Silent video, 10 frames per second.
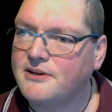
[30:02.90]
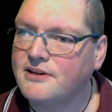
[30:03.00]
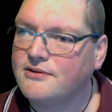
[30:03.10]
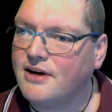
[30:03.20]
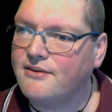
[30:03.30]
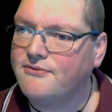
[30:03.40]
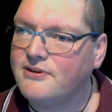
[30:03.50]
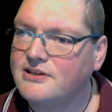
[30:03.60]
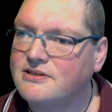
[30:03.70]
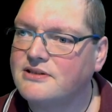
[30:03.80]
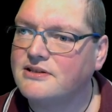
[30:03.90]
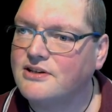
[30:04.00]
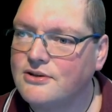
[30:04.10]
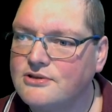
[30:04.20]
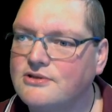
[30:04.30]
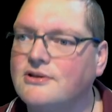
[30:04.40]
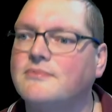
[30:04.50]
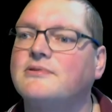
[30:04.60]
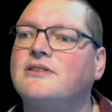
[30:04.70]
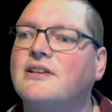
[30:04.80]
the GraphViz, the Ghost
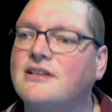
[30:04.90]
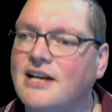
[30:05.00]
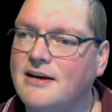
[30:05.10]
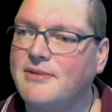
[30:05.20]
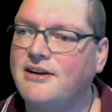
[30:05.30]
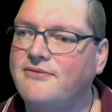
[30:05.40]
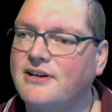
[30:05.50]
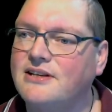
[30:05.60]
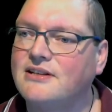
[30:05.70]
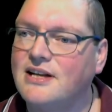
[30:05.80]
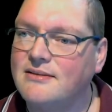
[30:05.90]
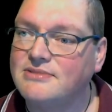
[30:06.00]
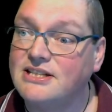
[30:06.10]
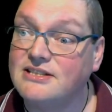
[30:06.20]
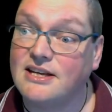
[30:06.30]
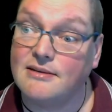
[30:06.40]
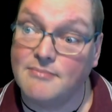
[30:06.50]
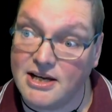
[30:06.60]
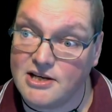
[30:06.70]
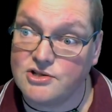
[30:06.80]
script, the ClamAV, the ClamDscan,
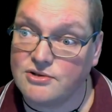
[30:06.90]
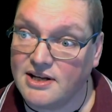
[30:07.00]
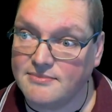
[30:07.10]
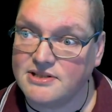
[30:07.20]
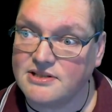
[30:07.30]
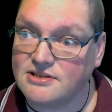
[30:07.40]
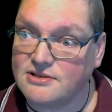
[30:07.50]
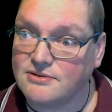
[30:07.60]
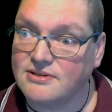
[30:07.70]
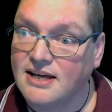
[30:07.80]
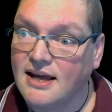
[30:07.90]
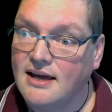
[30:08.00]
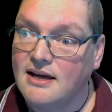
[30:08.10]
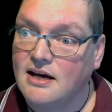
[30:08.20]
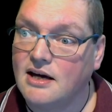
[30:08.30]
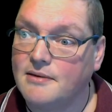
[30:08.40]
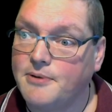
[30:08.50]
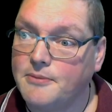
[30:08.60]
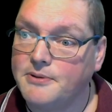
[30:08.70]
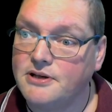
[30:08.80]
making sure that one's installed.
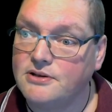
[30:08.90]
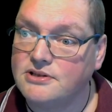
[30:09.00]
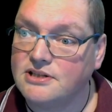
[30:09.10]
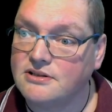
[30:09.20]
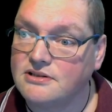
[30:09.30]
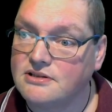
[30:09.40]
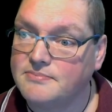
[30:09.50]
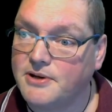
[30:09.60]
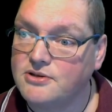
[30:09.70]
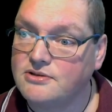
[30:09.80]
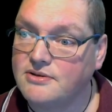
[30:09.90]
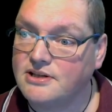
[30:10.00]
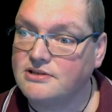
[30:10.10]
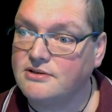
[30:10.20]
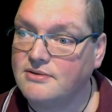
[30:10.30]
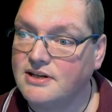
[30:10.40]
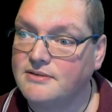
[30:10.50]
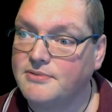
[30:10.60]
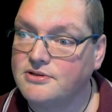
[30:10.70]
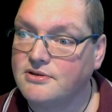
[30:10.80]
Poplar utils, PostgreSQL
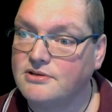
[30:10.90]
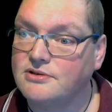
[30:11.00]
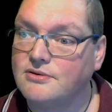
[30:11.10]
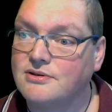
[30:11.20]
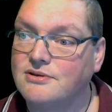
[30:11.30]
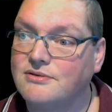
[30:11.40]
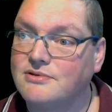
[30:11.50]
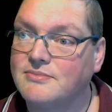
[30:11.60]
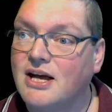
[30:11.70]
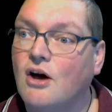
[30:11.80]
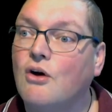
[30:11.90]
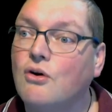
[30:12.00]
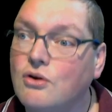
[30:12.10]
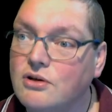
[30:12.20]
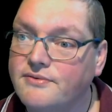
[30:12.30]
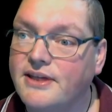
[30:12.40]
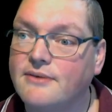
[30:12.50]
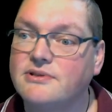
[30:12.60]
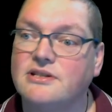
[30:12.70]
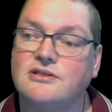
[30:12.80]
and PostgreSQL contrib. All of that
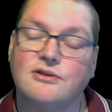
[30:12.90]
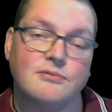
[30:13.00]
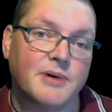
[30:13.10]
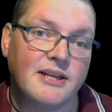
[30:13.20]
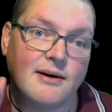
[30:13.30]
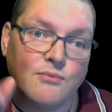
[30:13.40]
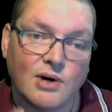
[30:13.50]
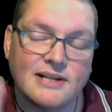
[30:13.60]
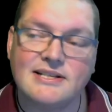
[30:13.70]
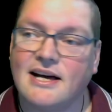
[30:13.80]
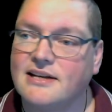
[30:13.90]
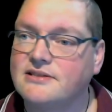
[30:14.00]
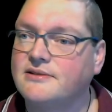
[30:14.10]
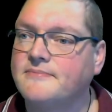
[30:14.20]
was installed by that one task.